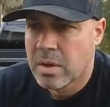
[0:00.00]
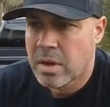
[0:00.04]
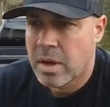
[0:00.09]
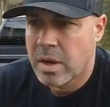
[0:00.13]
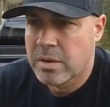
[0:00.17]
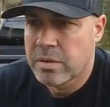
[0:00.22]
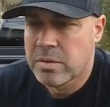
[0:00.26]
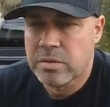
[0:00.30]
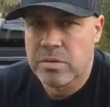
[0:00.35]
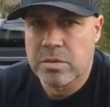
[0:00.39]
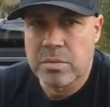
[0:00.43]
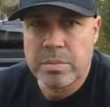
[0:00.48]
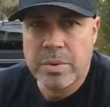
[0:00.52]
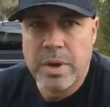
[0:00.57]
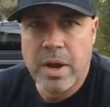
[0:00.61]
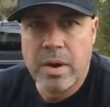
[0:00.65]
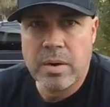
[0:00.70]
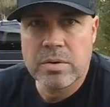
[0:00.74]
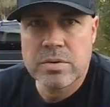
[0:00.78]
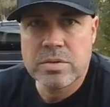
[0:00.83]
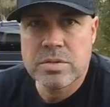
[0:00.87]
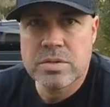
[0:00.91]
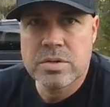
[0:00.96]
I use the
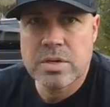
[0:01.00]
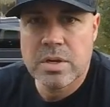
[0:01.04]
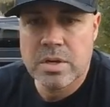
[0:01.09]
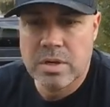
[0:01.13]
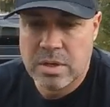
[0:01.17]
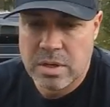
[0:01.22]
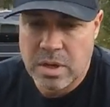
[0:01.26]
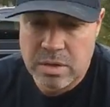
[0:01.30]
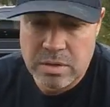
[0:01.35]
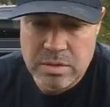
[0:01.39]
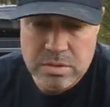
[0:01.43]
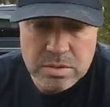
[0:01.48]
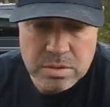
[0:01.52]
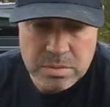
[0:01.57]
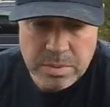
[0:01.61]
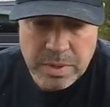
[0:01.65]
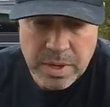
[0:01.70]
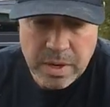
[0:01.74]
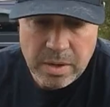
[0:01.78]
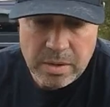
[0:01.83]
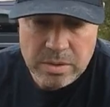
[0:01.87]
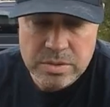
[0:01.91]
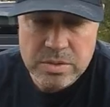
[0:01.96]
power stick, I use the power